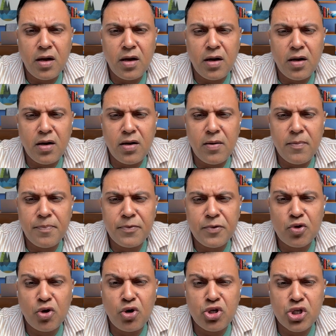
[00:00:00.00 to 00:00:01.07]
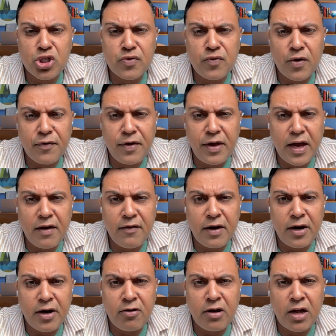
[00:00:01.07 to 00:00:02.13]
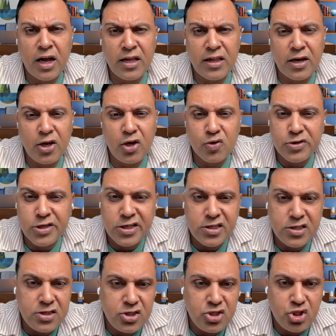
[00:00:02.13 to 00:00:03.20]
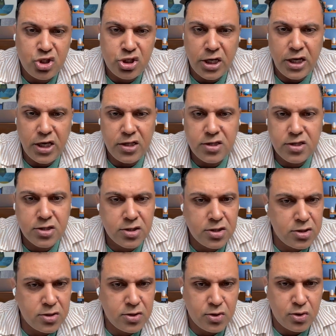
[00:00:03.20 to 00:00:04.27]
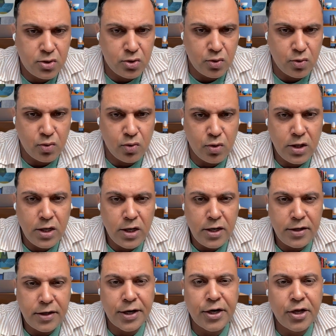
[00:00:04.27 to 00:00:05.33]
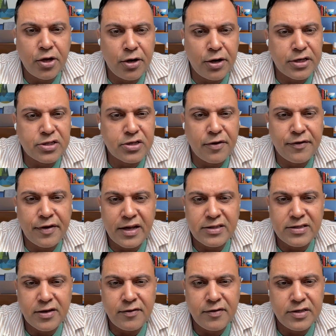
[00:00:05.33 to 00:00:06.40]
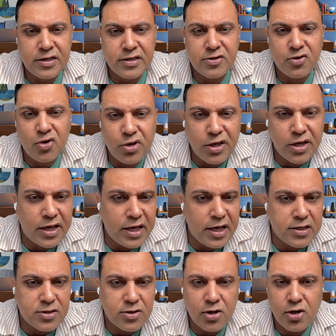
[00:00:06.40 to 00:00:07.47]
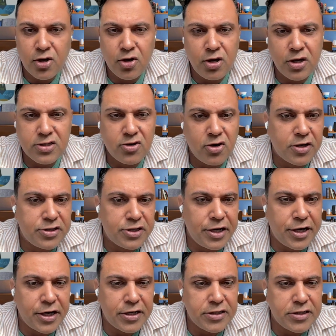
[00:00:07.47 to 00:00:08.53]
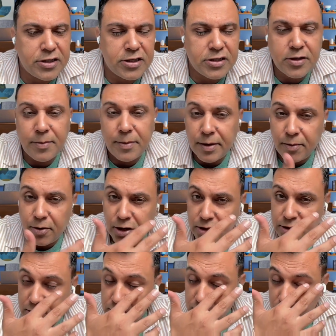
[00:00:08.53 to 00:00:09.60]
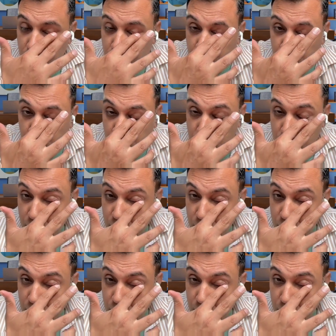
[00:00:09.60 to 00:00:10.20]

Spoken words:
uh, solutions what we have right now are either using genes to treat your risk of cancer, which is not the case when it's not a genetic disease, which is a metabolic disease. So,